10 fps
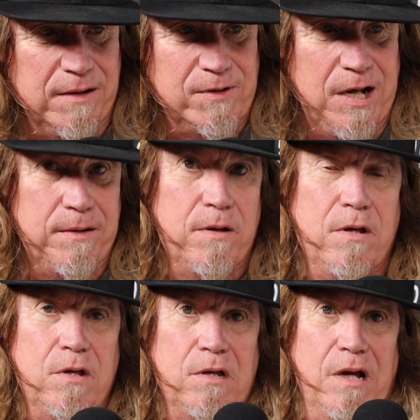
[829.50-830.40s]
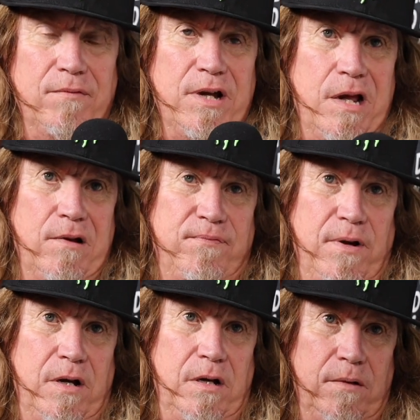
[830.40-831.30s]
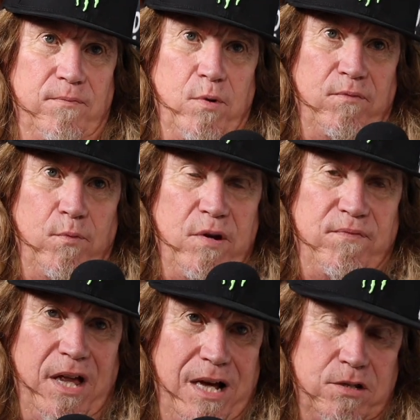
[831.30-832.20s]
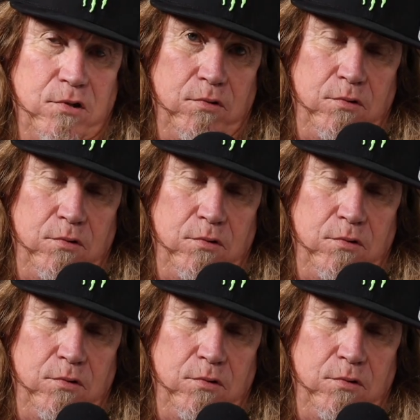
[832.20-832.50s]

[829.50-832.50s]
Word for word: I've got, I've got a. Uh, we, we fly to